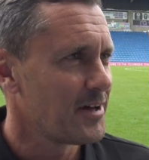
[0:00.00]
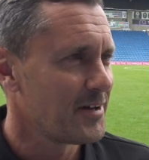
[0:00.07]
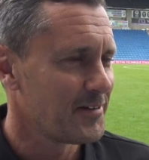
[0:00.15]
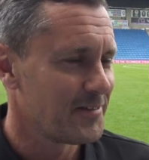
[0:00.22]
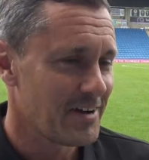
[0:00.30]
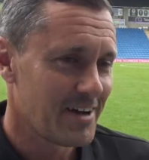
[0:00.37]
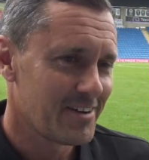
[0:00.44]

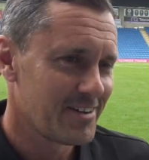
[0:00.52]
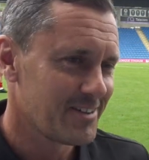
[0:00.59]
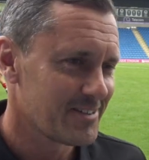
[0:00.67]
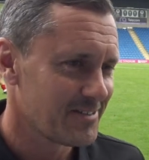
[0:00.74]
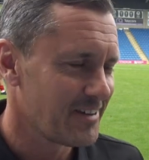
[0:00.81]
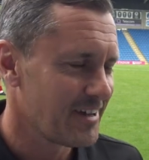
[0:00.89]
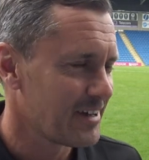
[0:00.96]

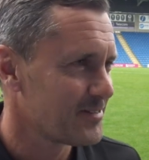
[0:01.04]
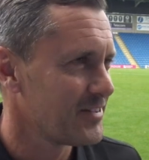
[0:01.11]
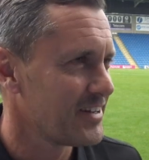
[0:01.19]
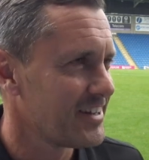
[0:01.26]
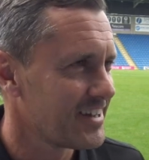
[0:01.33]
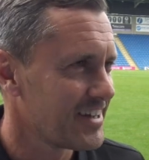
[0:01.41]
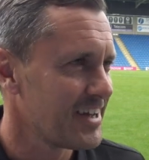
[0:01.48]
whereas that's
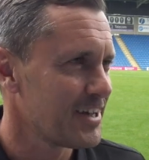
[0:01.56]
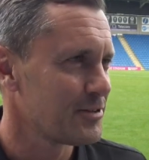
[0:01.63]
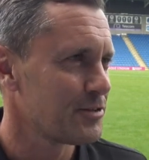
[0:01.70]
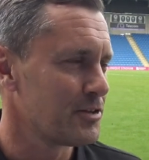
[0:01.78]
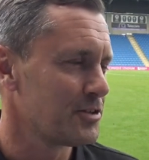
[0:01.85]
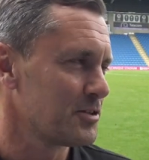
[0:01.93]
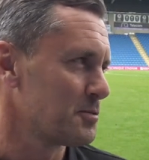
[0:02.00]
been the case
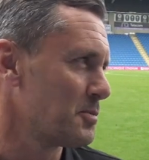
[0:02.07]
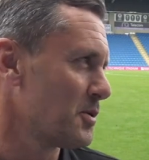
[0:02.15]
for us.